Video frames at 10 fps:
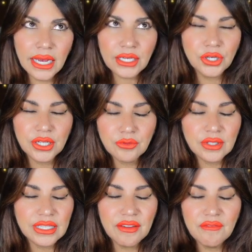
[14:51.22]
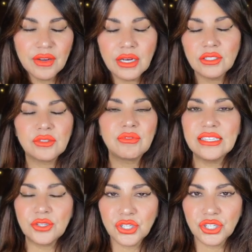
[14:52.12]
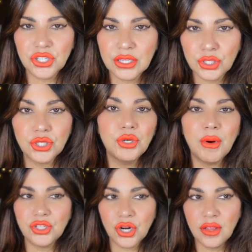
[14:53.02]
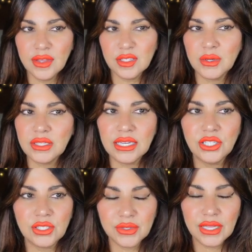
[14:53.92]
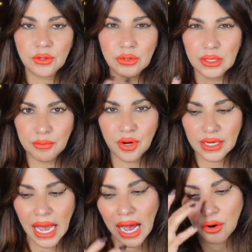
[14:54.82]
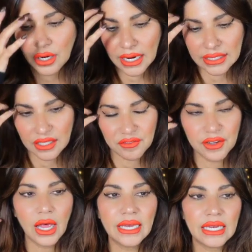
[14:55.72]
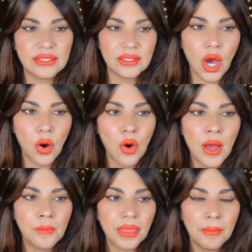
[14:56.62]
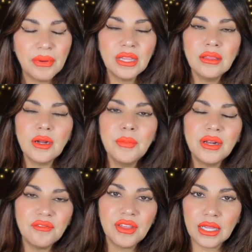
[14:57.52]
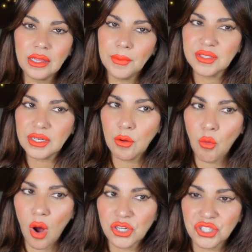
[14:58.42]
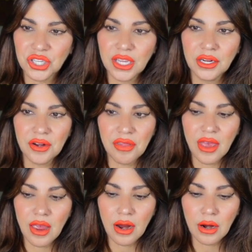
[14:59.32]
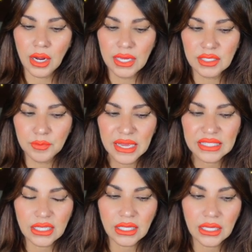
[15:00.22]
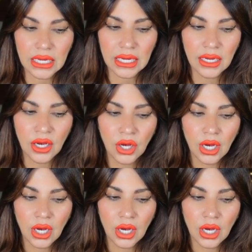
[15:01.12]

couldn't really research too much on this because I just was like really burned out and I didn't feel like it. So, but the little bit of the clips that I watched here and there is basically